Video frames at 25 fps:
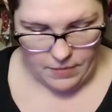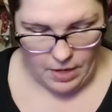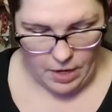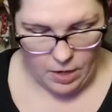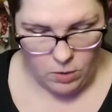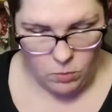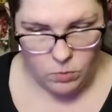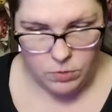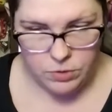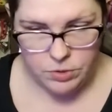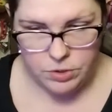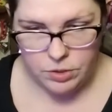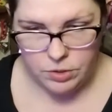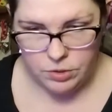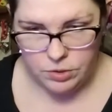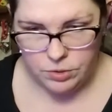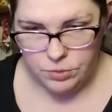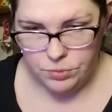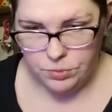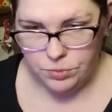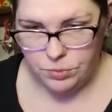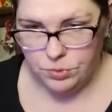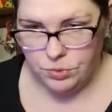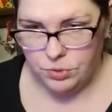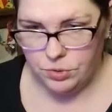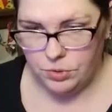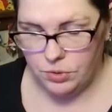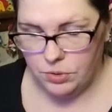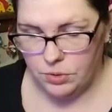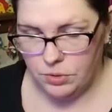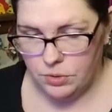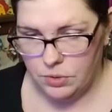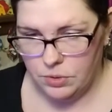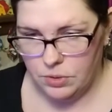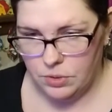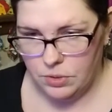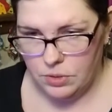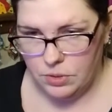I want to lose
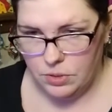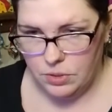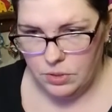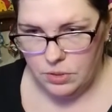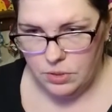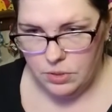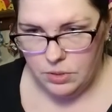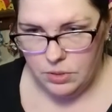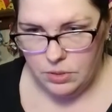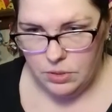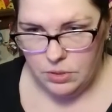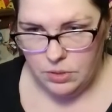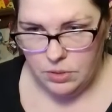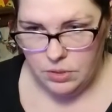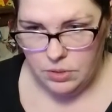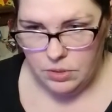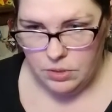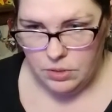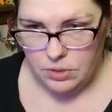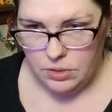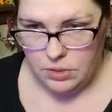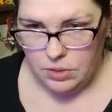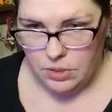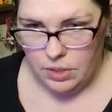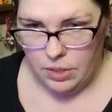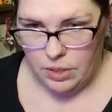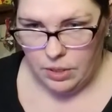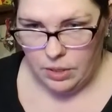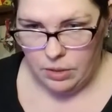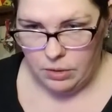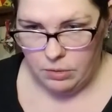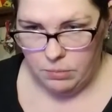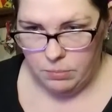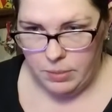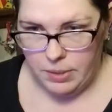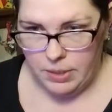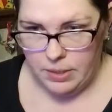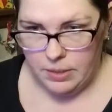a
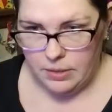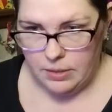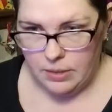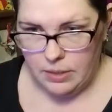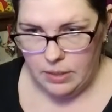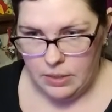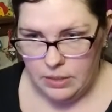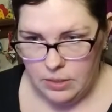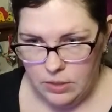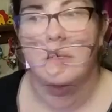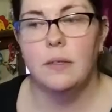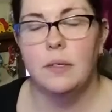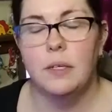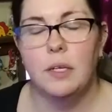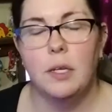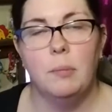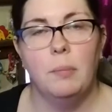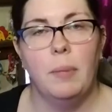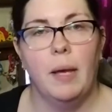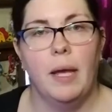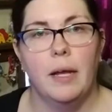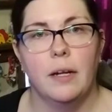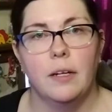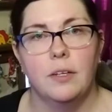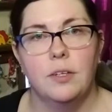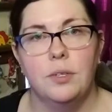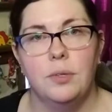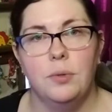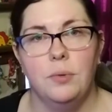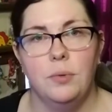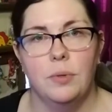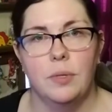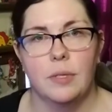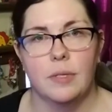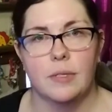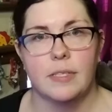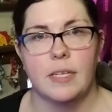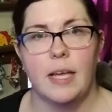good bit to get back to
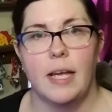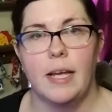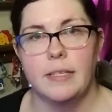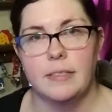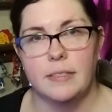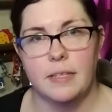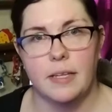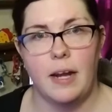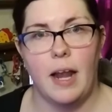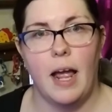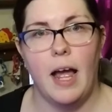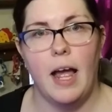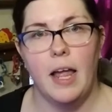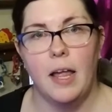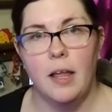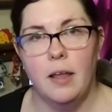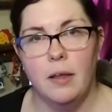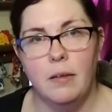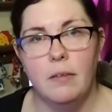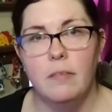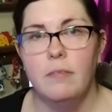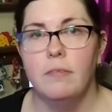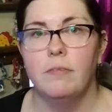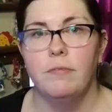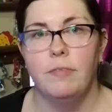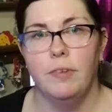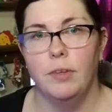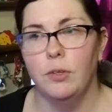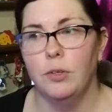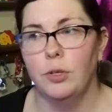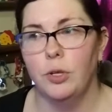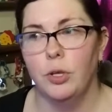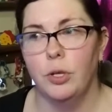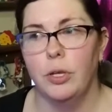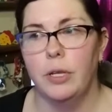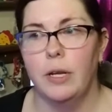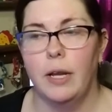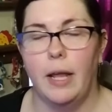the size that I feel
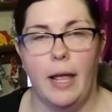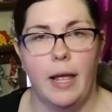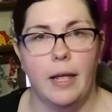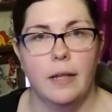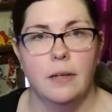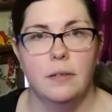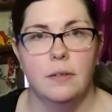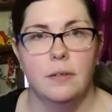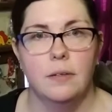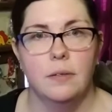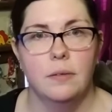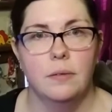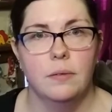good at.